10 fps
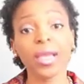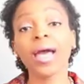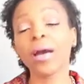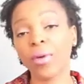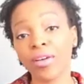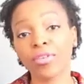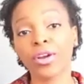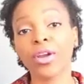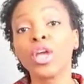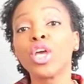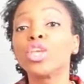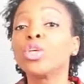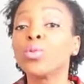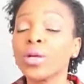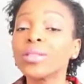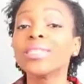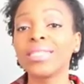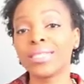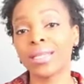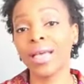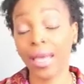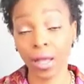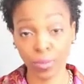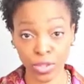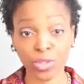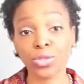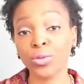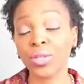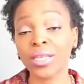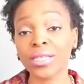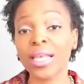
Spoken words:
However, you will need help to do this,